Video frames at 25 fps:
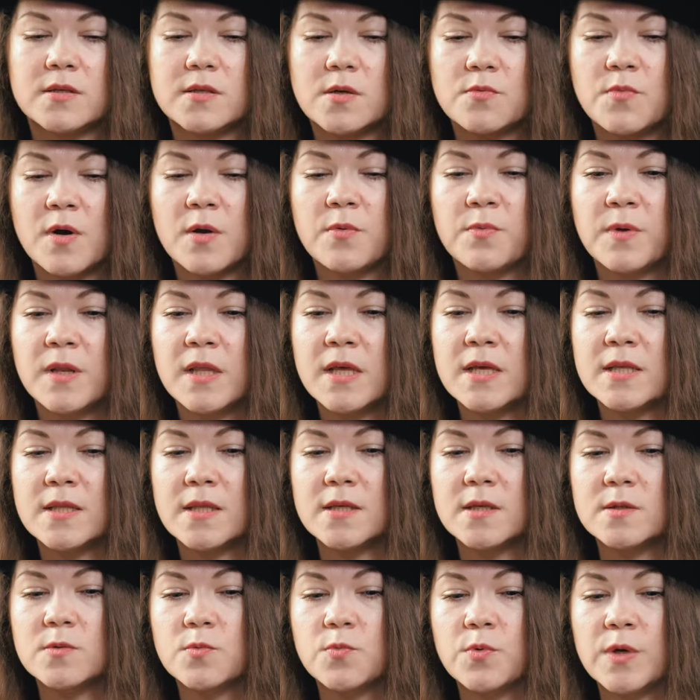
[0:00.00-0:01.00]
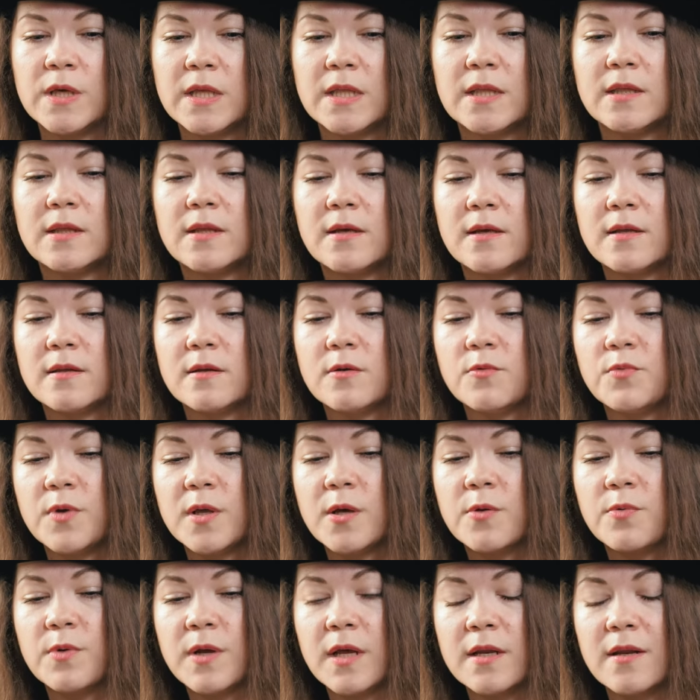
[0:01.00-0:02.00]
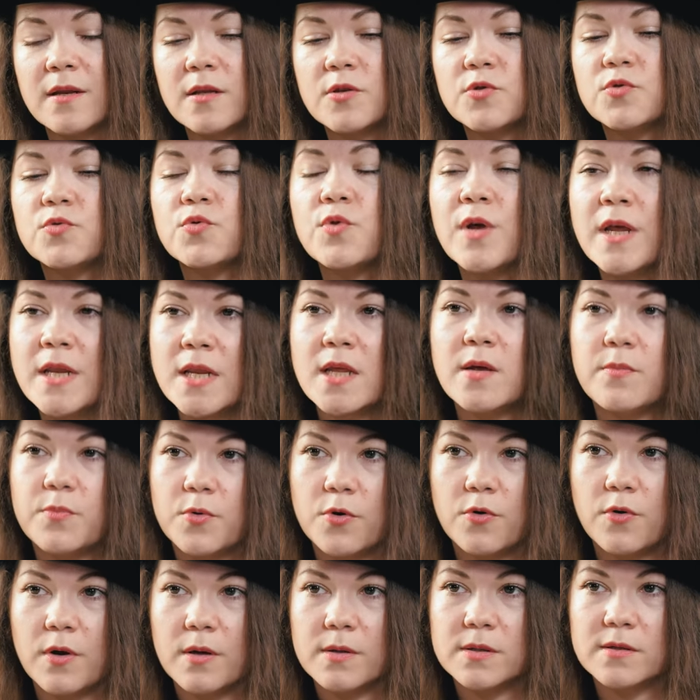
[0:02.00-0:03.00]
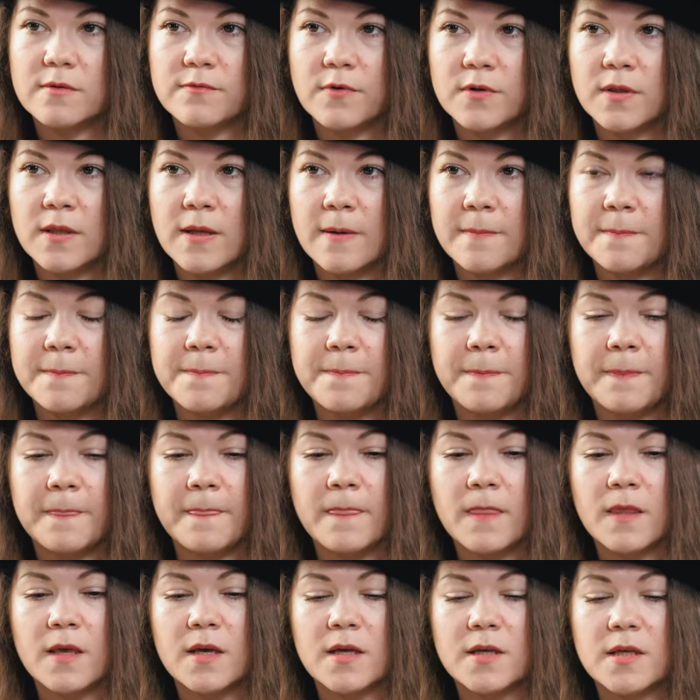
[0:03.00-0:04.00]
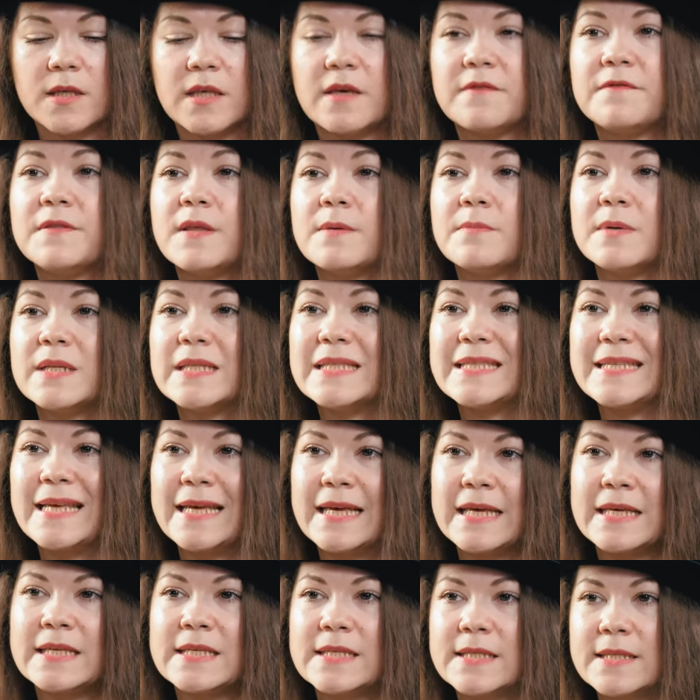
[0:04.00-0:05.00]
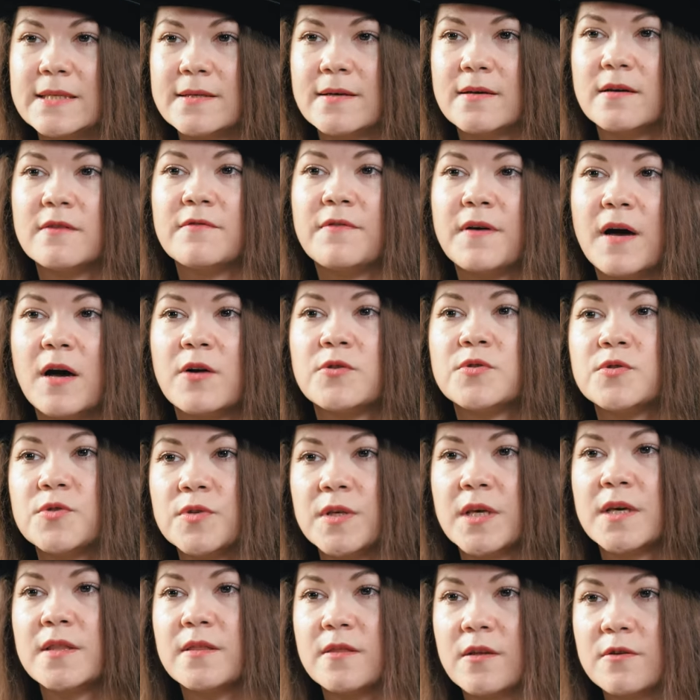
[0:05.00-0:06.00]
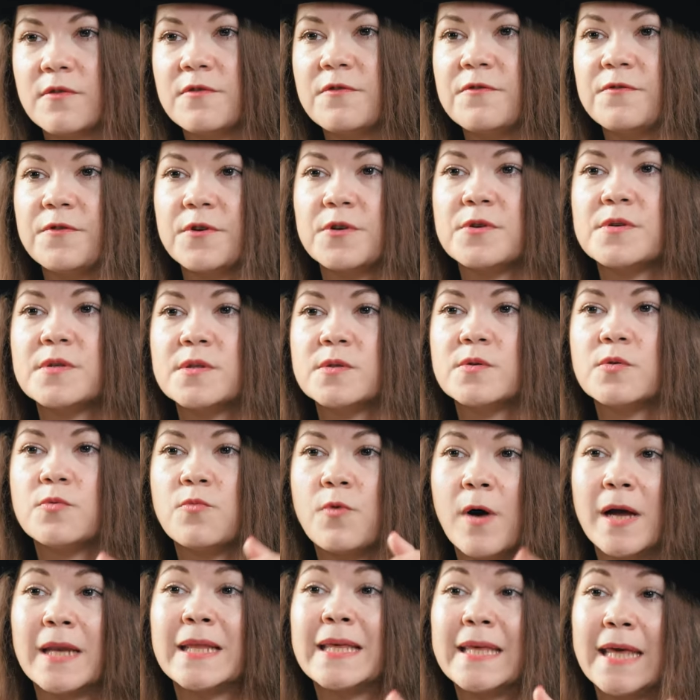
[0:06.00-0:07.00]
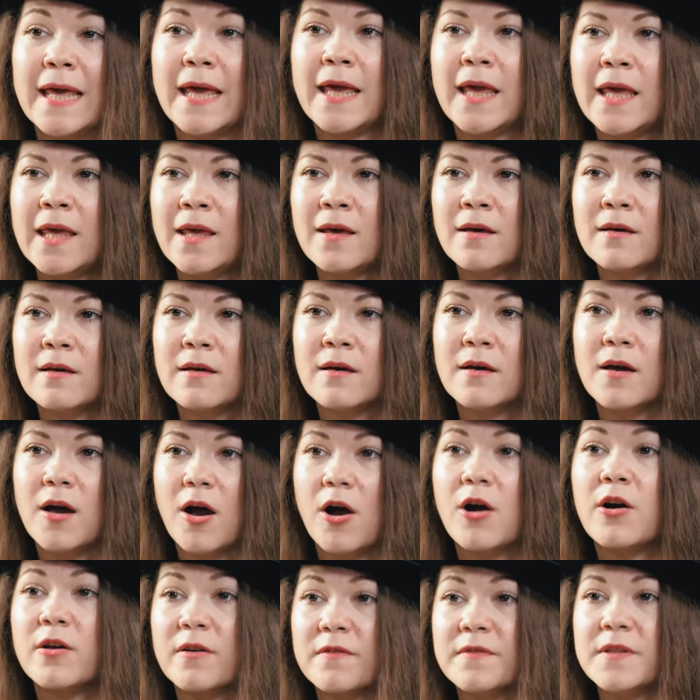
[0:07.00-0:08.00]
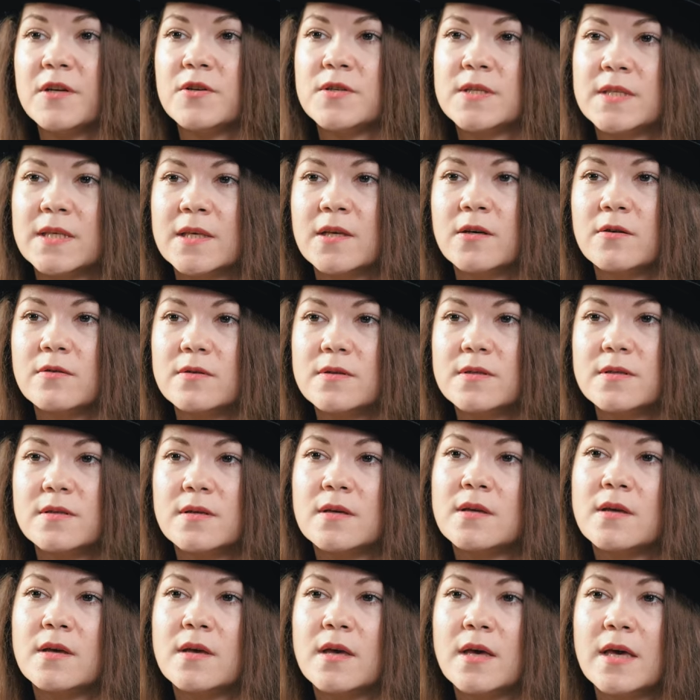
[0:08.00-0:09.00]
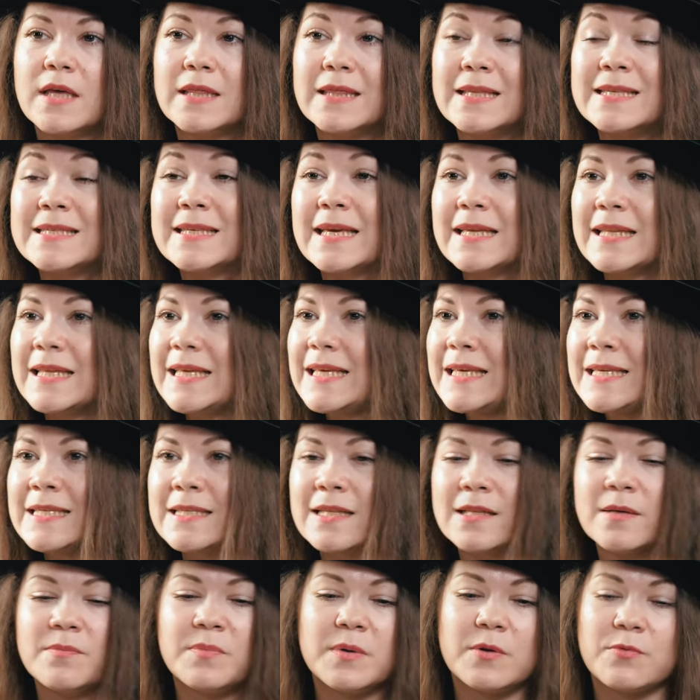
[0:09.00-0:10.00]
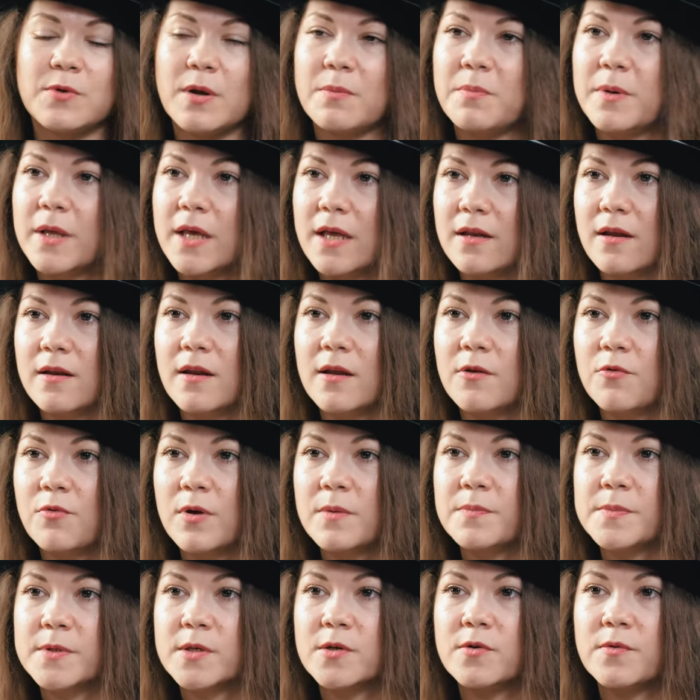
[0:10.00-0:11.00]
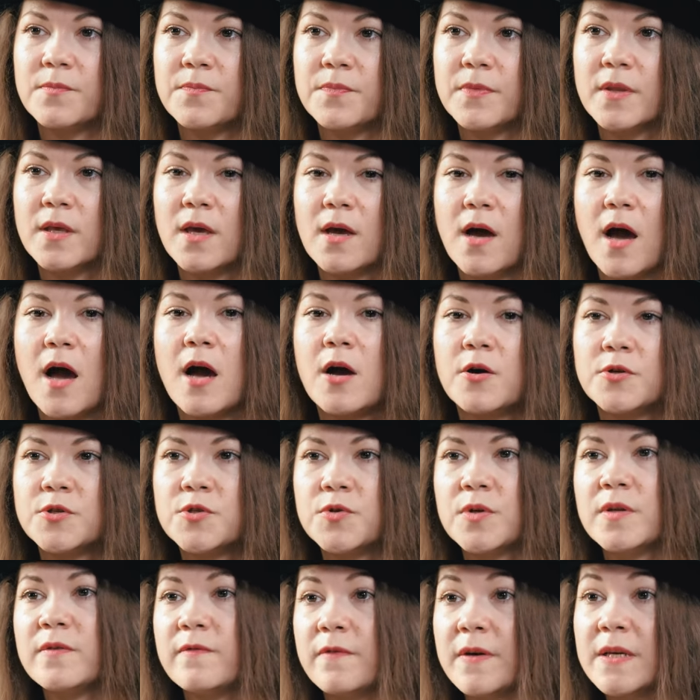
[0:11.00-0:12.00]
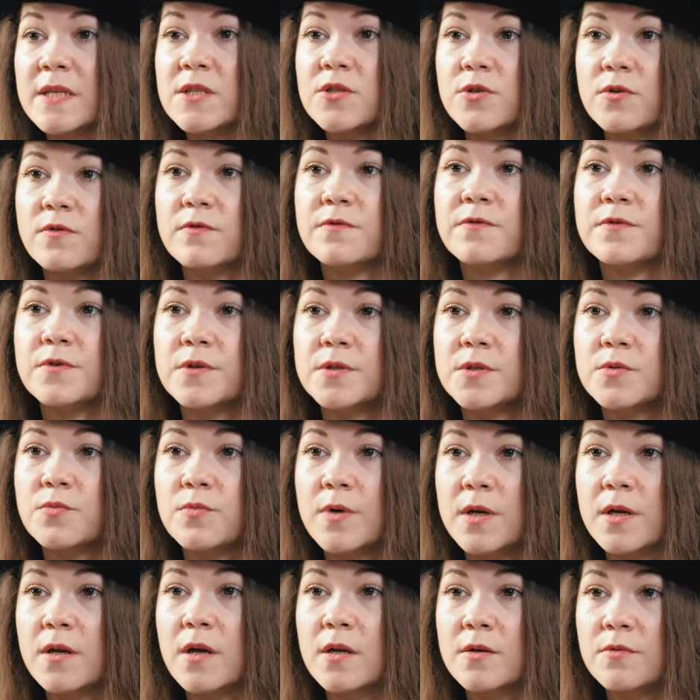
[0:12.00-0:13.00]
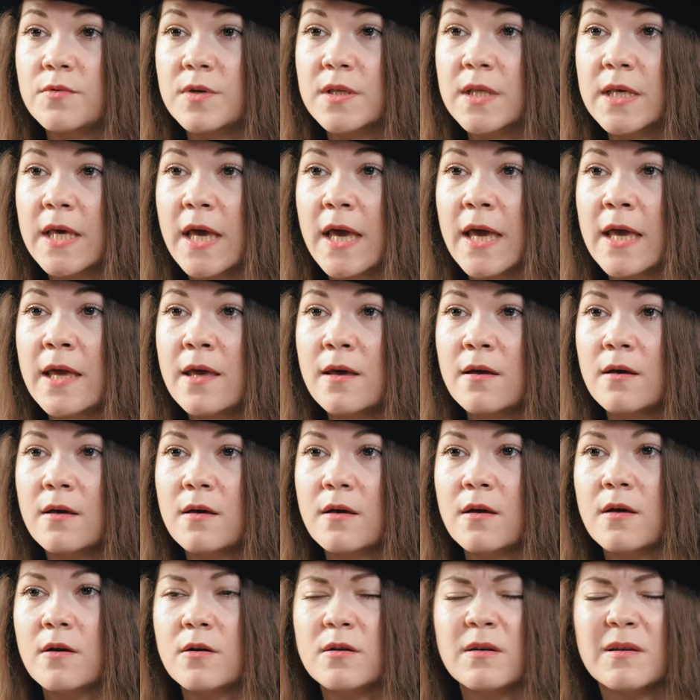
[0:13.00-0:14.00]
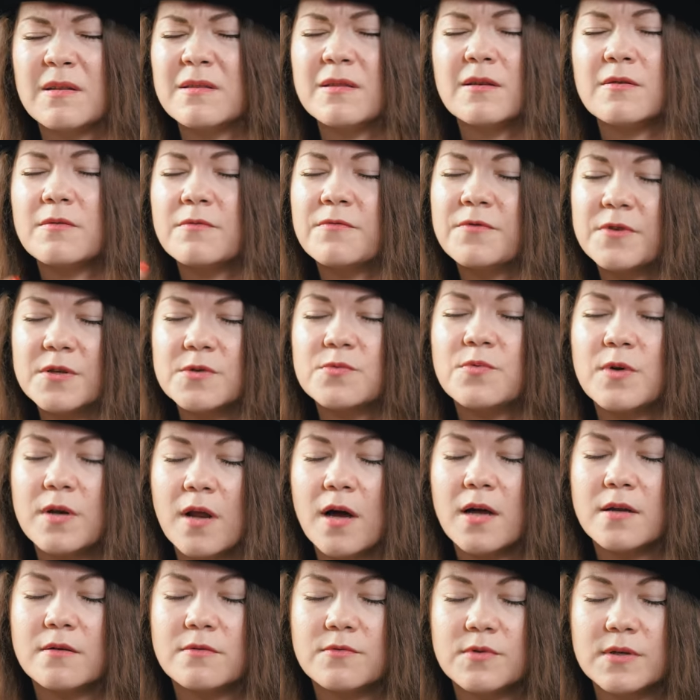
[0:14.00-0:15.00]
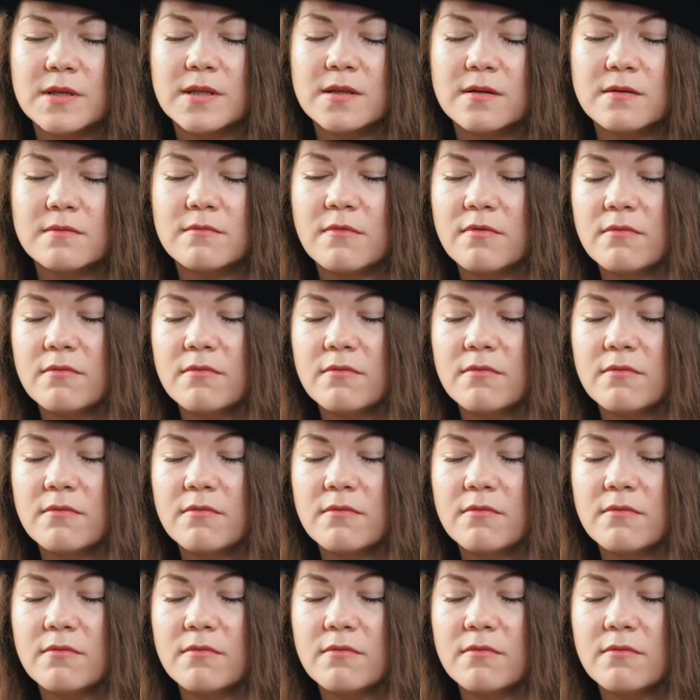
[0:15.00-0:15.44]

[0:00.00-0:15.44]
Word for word: So what we did is we did we created training programs for them, give them a taste of how to get their first 1k out of their skills. This can easily be replicated in crypto. How to invest your first 100k, uh, the first 100